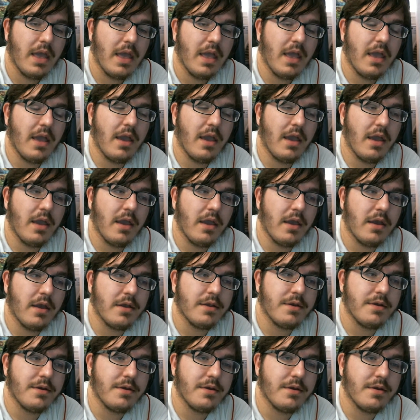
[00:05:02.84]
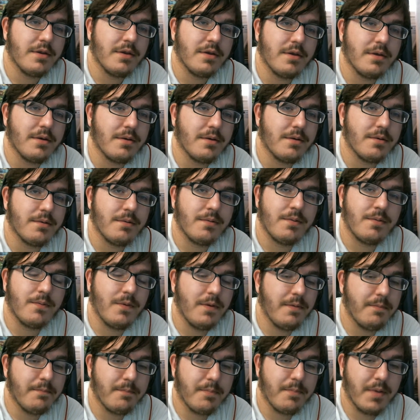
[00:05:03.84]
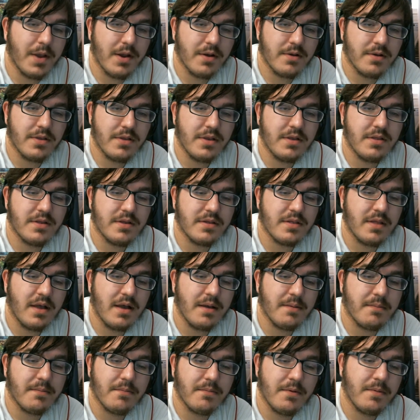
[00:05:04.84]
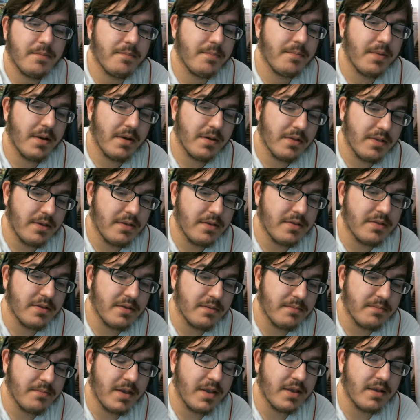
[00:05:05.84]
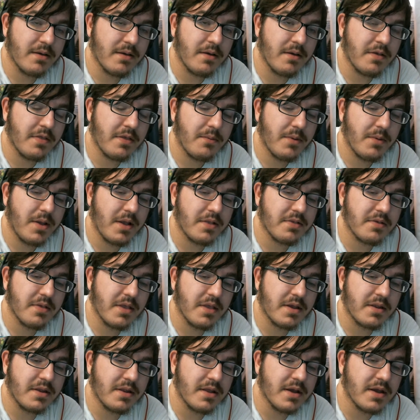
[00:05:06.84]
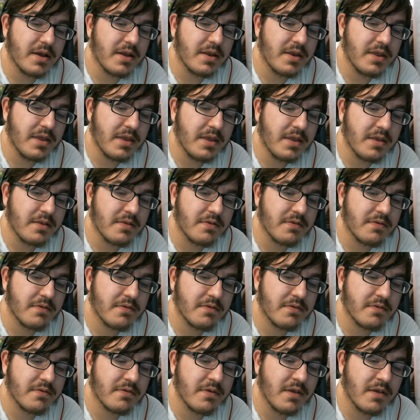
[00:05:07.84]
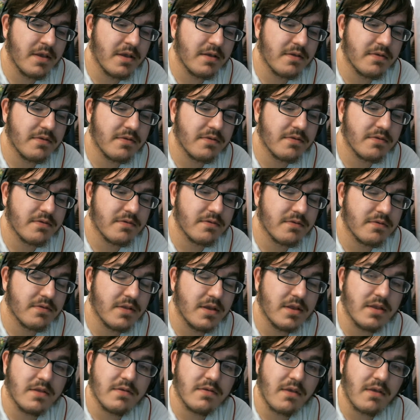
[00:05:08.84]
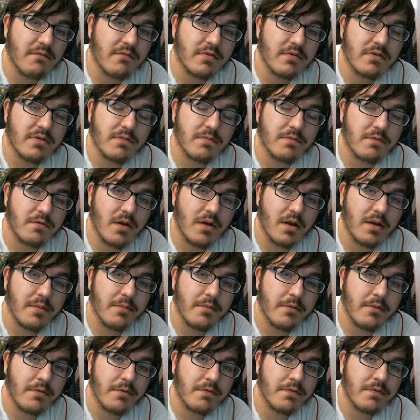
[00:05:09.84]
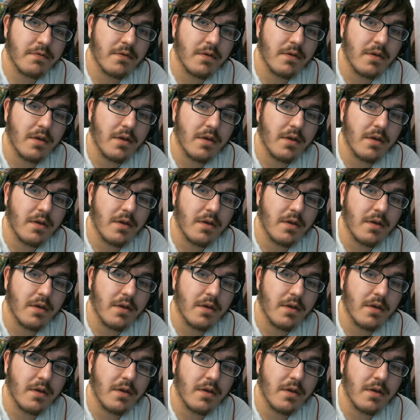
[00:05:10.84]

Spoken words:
And we barely didn't make it. I think we got to like 96 97 subscribers